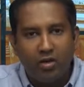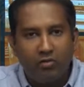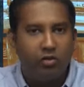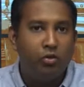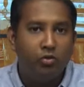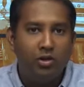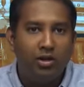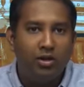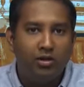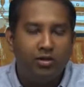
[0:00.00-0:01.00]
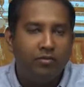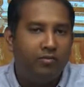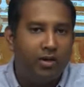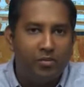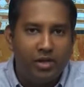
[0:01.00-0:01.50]
So you do learn the
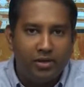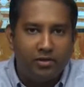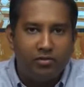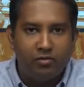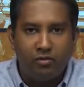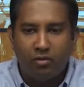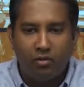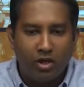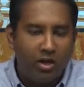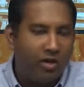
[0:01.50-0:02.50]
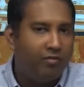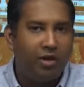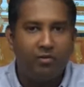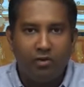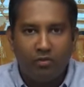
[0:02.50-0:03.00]
fundamentals. So
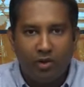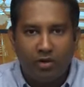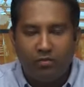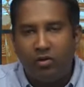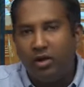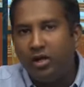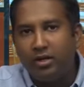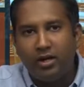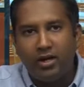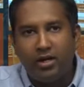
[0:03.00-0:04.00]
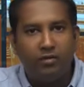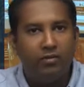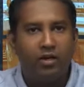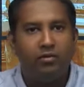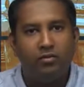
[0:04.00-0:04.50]
wherever you went for undergrad, if
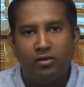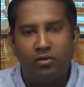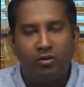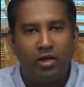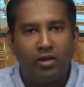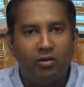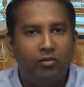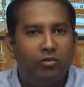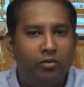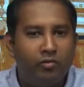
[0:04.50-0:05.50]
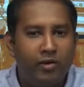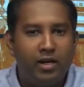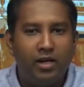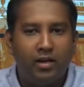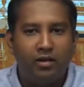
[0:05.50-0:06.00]
you feel
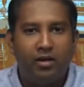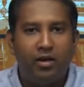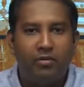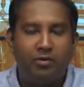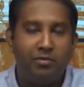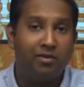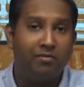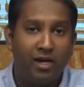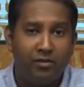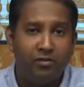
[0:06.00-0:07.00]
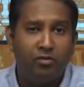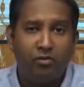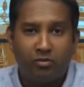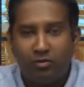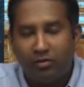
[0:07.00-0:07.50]
like it's been a while since
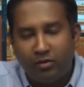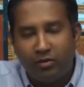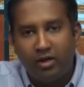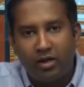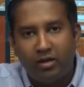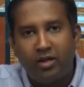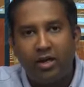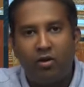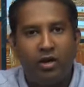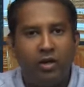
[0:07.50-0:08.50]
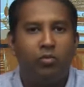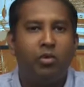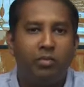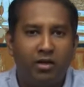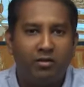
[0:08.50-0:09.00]
you did undergrad, or you want
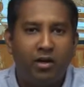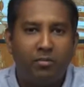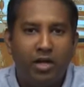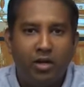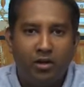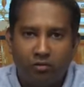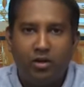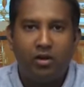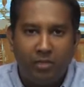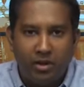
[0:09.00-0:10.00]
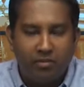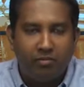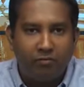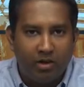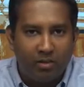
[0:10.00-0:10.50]
to brush up, so there will be
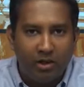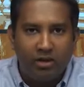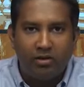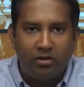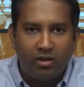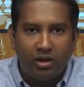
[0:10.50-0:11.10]
some fundamental